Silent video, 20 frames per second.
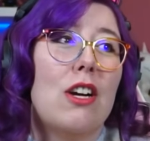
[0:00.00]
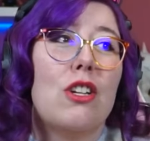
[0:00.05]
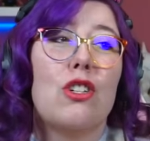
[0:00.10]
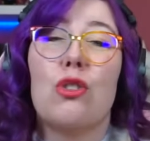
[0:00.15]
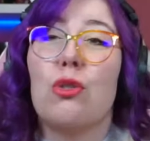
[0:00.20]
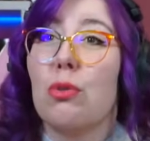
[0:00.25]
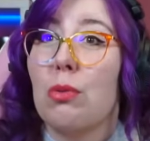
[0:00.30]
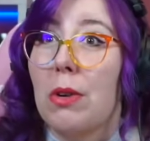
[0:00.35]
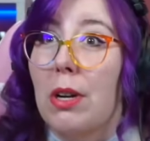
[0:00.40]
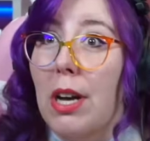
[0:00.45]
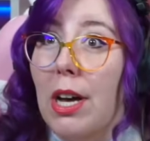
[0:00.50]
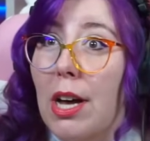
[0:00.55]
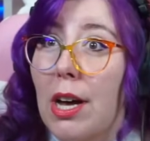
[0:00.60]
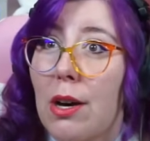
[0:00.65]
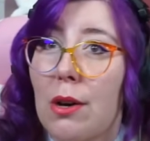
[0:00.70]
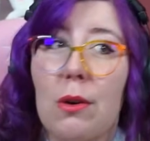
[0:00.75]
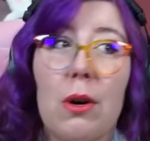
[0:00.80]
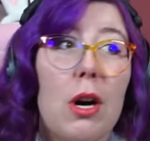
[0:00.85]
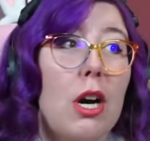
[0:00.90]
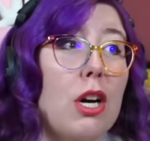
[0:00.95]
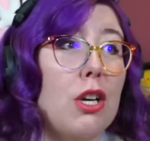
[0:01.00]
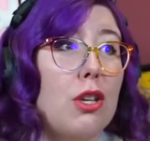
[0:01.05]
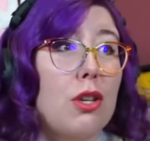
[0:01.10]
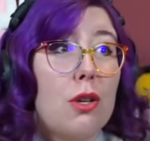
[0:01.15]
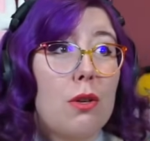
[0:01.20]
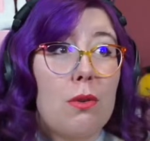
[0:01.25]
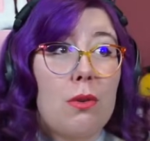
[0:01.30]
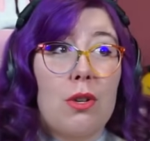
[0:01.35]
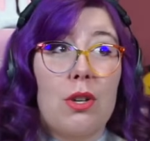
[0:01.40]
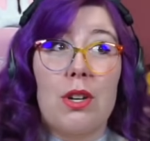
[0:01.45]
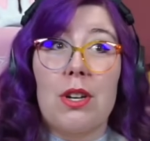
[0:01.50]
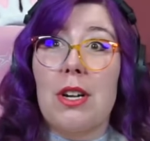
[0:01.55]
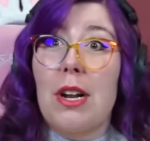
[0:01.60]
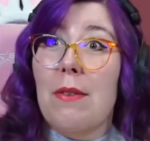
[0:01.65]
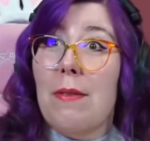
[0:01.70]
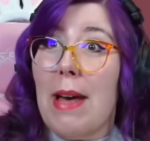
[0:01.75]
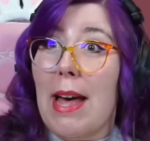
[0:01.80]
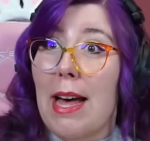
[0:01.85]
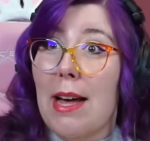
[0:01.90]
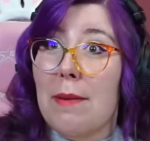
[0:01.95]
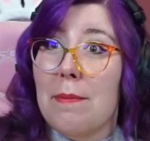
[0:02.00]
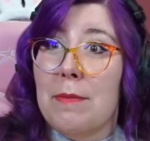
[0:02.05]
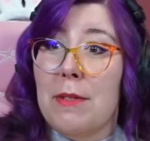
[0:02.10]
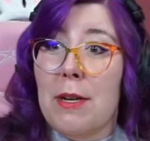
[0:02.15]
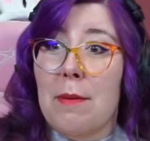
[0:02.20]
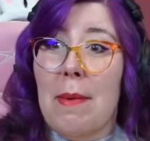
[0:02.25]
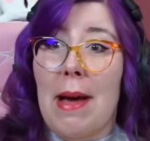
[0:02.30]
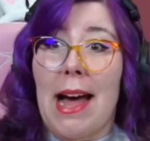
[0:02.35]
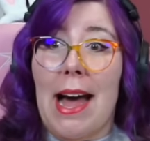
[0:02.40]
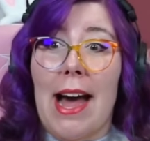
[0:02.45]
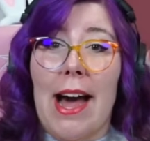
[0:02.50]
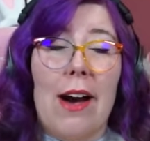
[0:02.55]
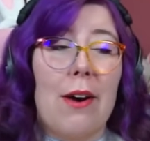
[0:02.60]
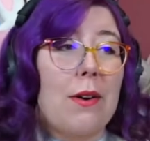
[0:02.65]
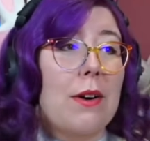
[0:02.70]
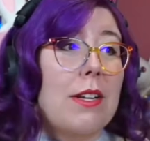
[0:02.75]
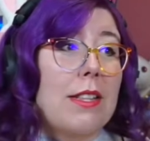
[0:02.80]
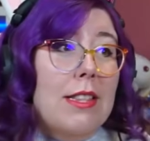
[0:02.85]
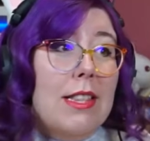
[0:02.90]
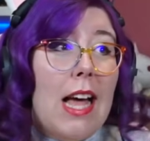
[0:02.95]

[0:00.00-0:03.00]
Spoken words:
True! You could have helped him out.